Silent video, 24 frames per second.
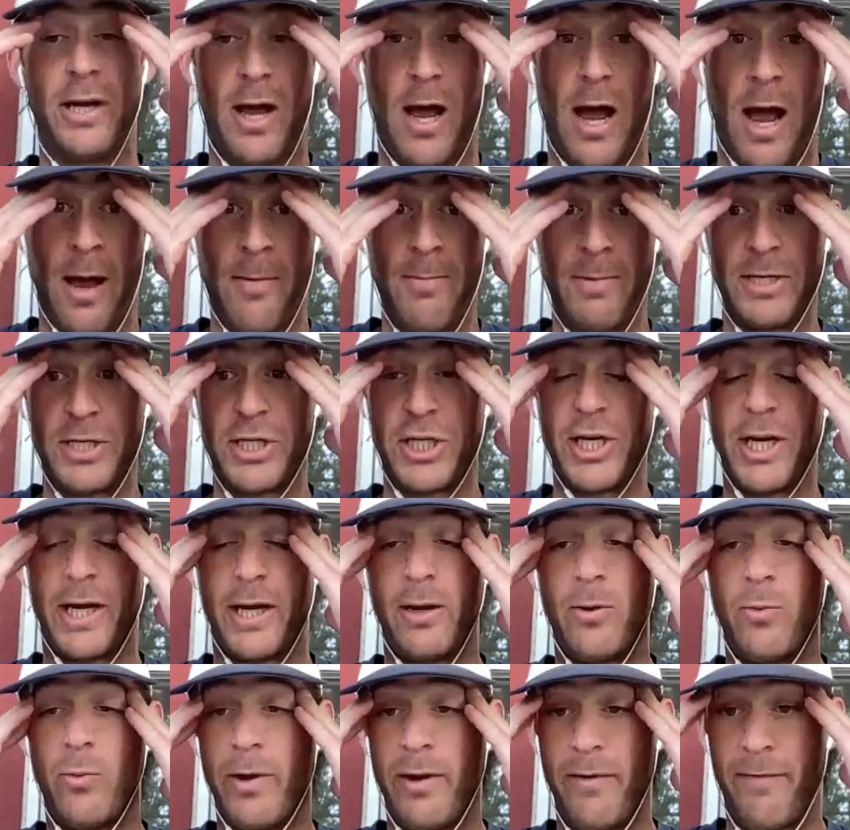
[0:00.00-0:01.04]
I'm a
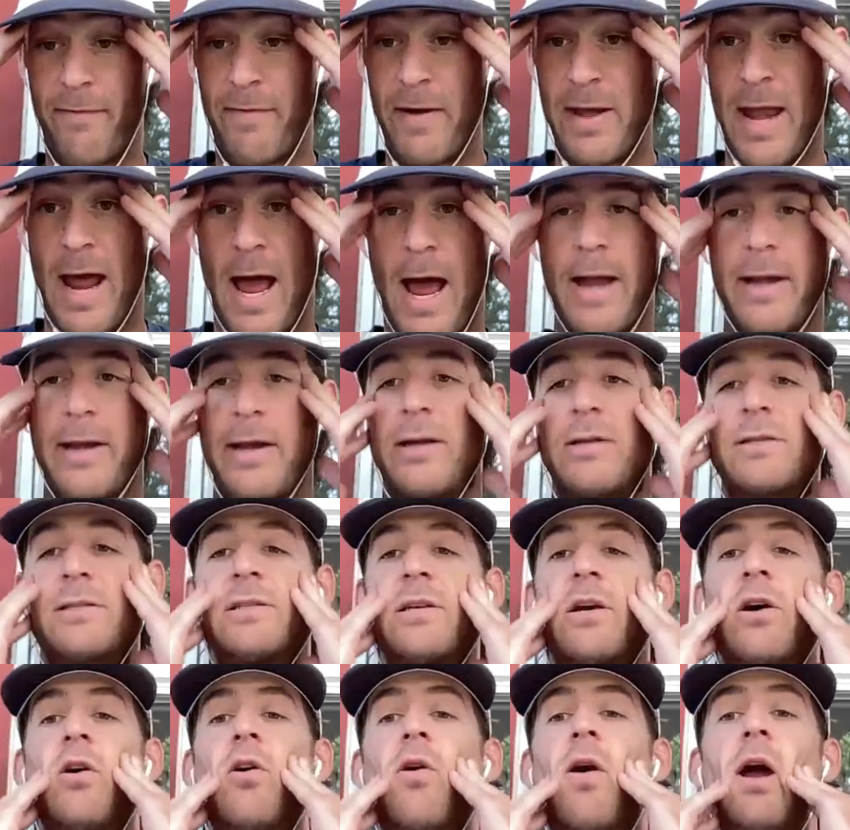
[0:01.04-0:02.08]
chicken wing fanatic,
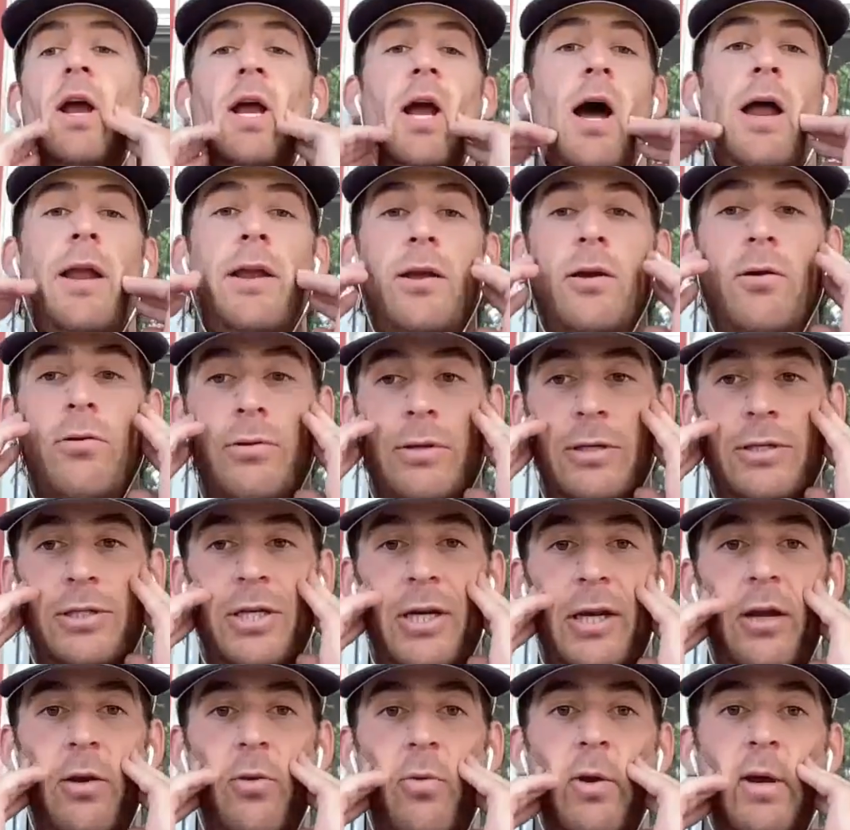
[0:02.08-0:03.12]
so I got to go with the
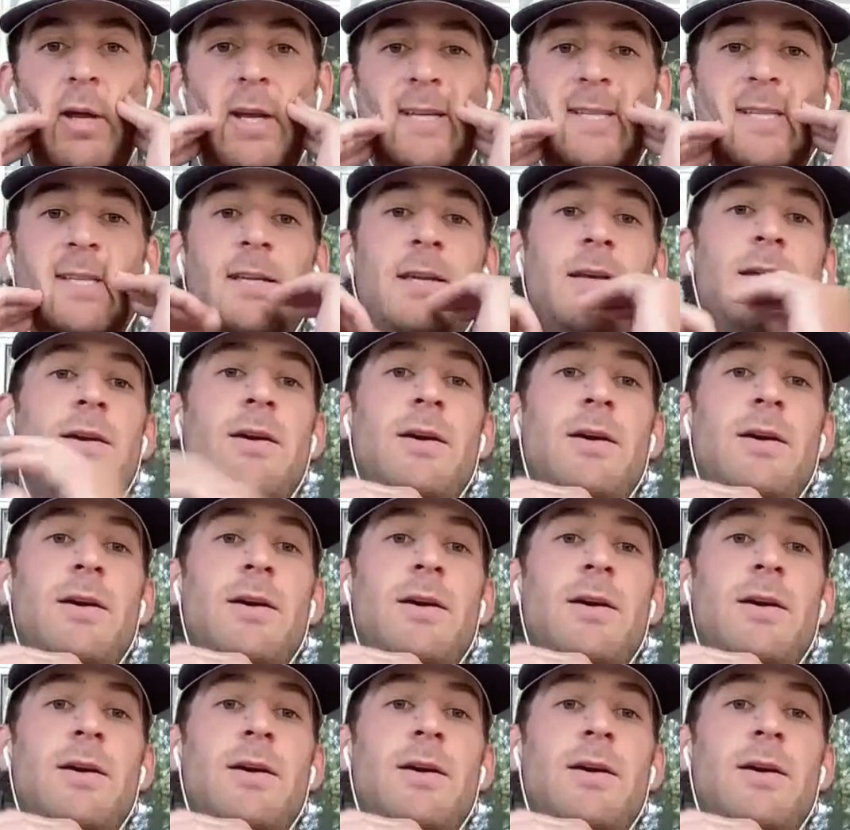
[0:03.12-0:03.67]
chicken wings.